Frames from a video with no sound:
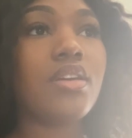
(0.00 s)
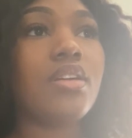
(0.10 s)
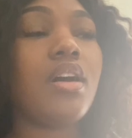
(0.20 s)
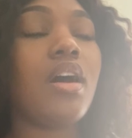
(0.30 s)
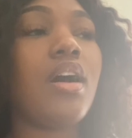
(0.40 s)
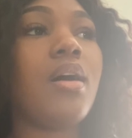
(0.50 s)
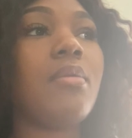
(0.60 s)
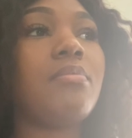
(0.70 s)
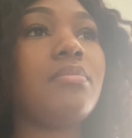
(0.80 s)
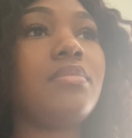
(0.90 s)

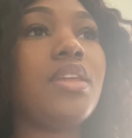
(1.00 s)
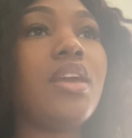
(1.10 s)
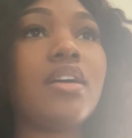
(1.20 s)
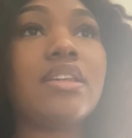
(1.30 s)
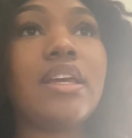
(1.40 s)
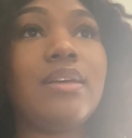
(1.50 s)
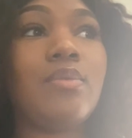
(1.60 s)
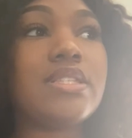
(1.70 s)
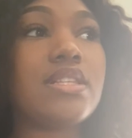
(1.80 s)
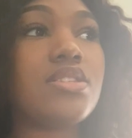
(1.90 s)
The young lady
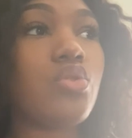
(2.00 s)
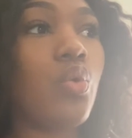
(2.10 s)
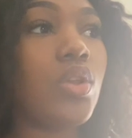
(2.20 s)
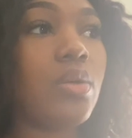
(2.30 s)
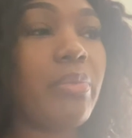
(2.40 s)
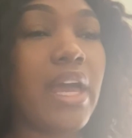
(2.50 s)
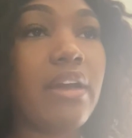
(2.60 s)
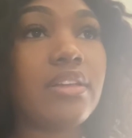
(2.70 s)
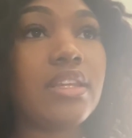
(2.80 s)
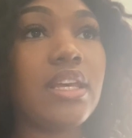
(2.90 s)
was in school
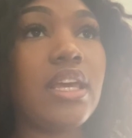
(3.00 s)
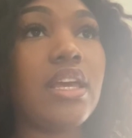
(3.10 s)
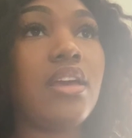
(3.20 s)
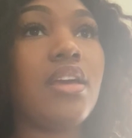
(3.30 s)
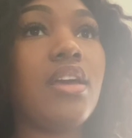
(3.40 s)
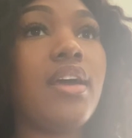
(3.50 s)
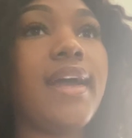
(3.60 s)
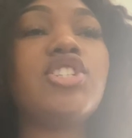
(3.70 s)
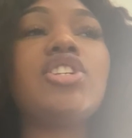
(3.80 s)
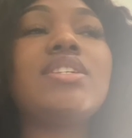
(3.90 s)
apparently,
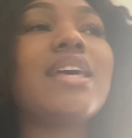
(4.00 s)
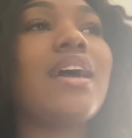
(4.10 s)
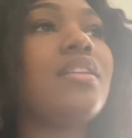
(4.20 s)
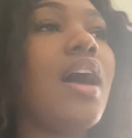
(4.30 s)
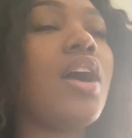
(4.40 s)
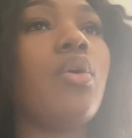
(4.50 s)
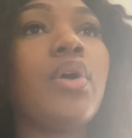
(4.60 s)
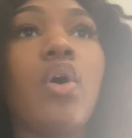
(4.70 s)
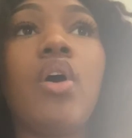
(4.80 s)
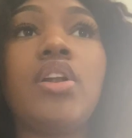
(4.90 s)
and she just had a lot going
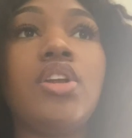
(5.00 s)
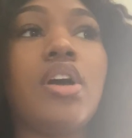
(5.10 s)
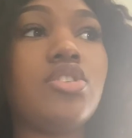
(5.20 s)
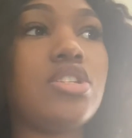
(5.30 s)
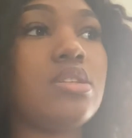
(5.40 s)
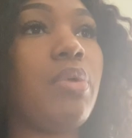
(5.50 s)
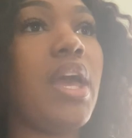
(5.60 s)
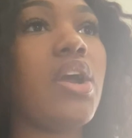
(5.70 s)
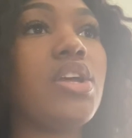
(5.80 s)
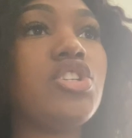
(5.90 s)
on. You know, she's a
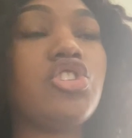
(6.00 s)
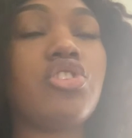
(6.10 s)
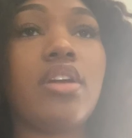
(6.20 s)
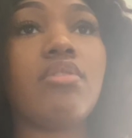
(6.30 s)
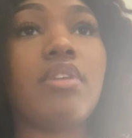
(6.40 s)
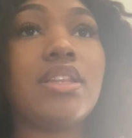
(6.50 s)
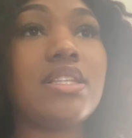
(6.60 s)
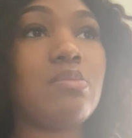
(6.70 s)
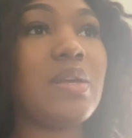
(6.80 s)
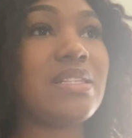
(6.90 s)
parent, she's trying to run this
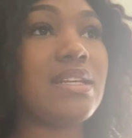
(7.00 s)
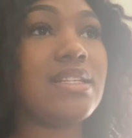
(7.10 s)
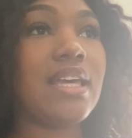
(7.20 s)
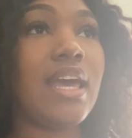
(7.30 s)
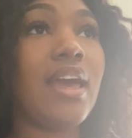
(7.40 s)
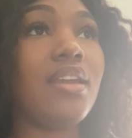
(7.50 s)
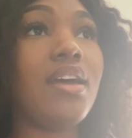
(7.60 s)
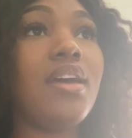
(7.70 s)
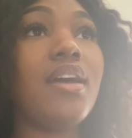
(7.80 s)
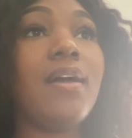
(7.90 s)
business, and
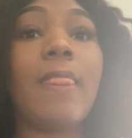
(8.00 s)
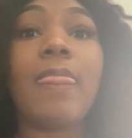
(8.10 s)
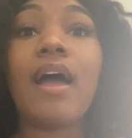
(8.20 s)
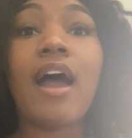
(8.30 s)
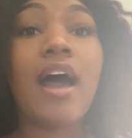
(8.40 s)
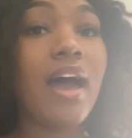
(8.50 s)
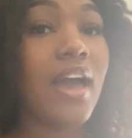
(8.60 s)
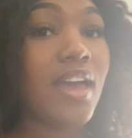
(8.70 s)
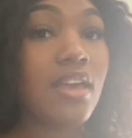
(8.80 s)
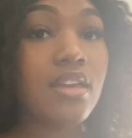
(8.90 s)

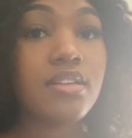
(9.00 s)
I